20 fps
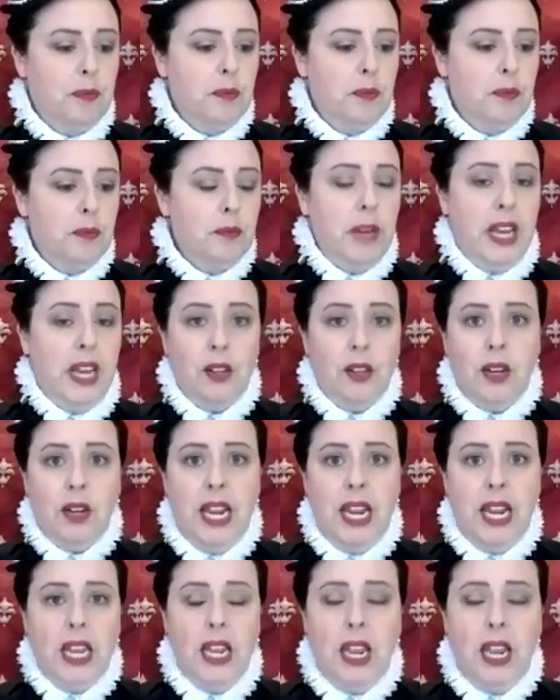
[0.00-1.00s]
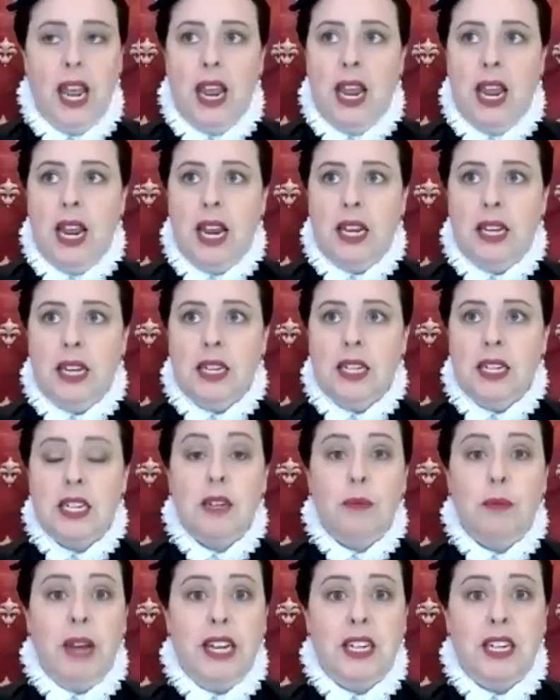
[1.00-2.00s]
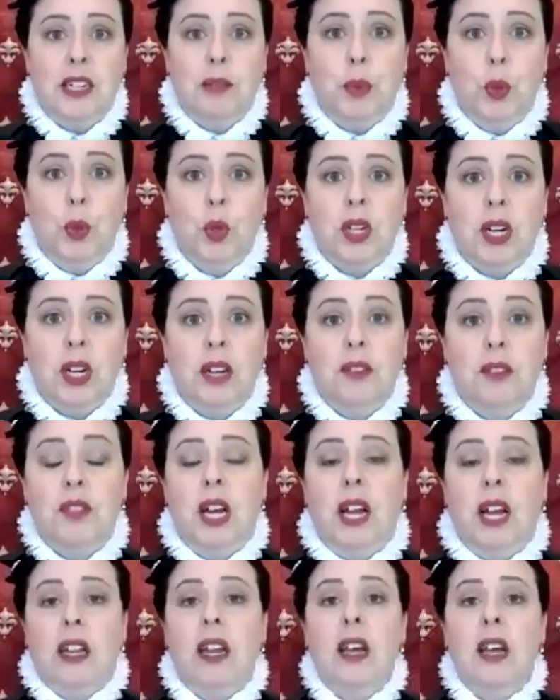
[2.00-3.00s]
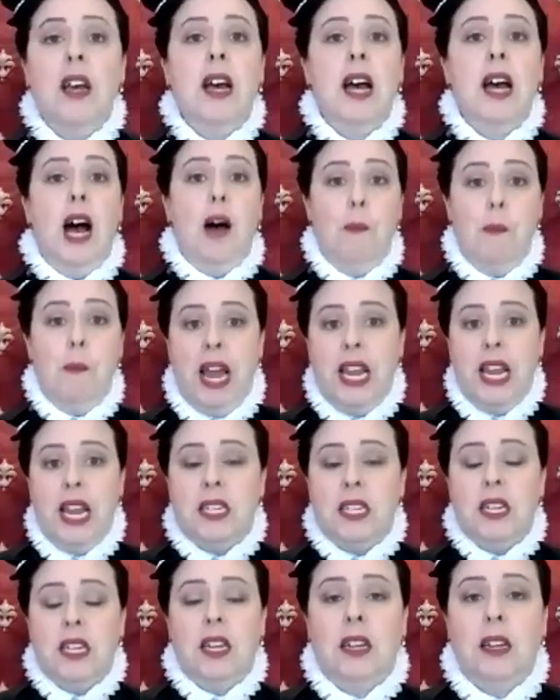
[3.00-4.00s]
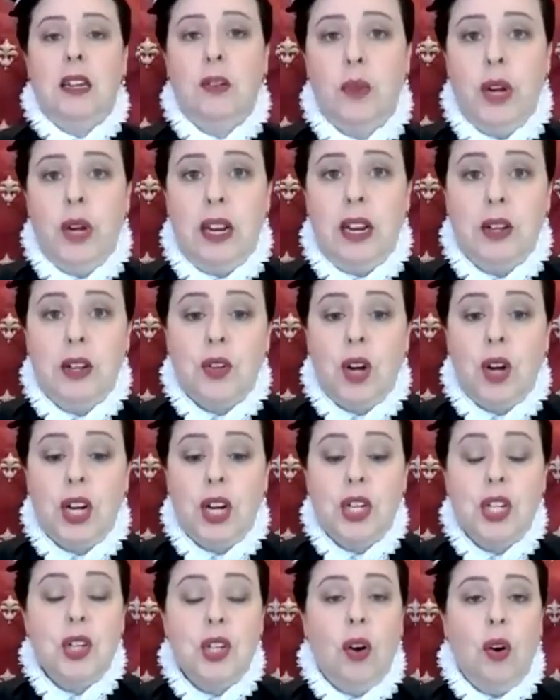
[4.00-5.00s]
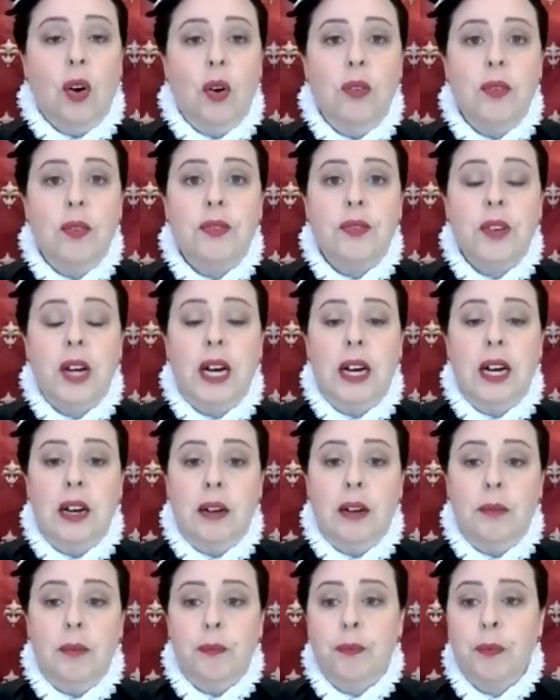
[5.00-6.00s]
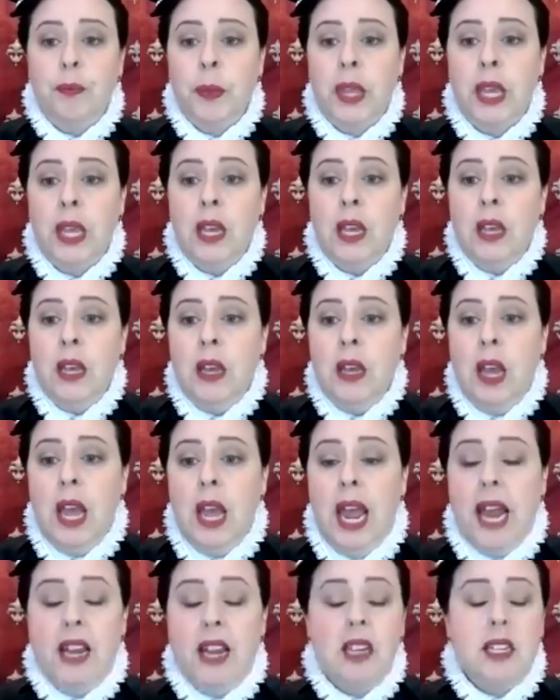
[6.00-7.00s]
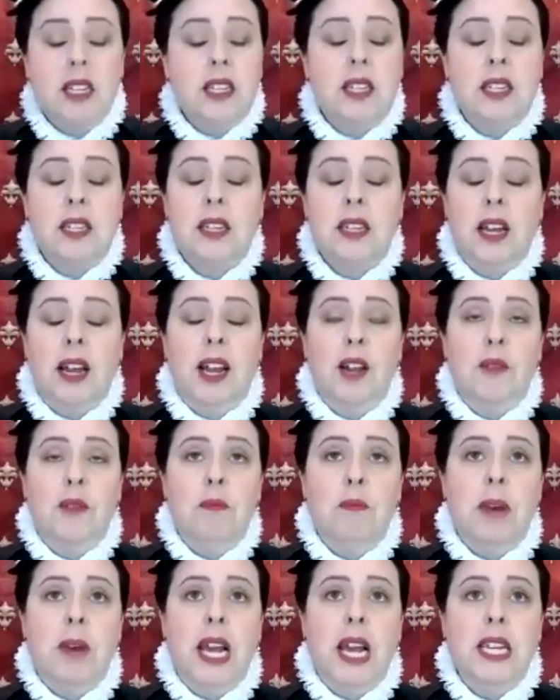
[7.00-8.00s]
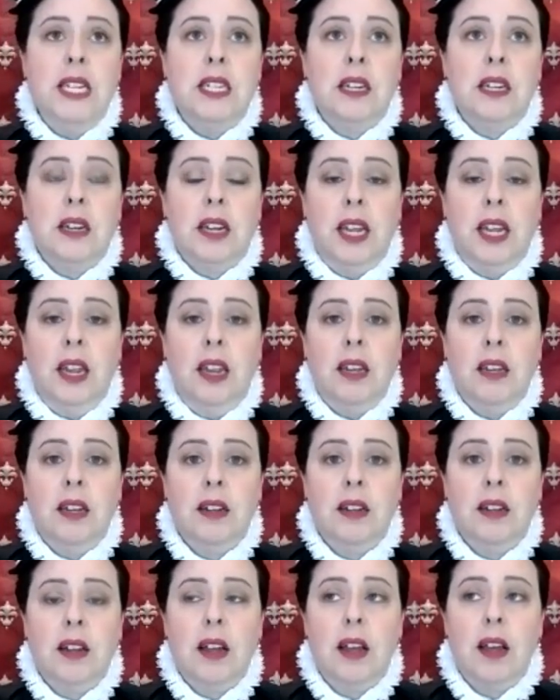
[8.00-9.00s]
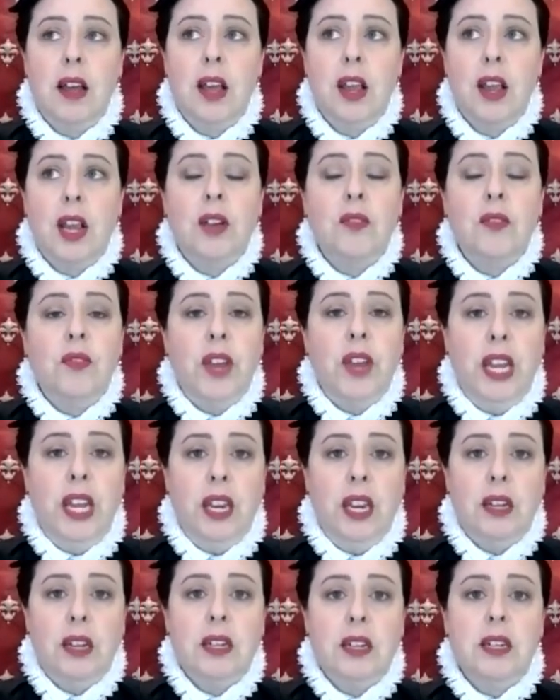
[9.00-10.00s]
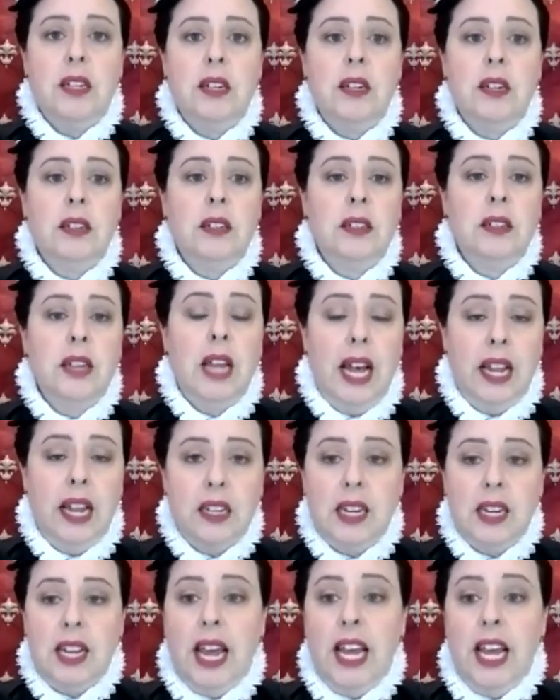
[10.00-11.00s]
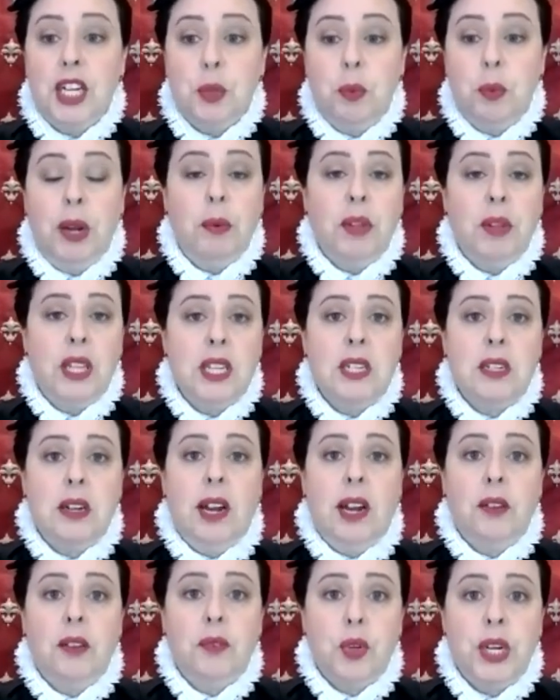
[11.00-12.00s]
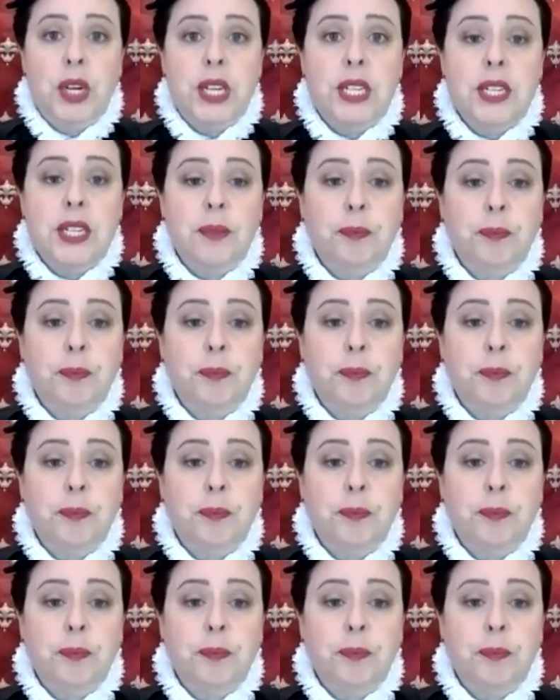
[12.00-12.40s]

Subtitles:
Matthew Nagy and Amanda Laporta have done amazing reconstructions of. And it's an amazingly convenient underlayer to wear with this style of dress.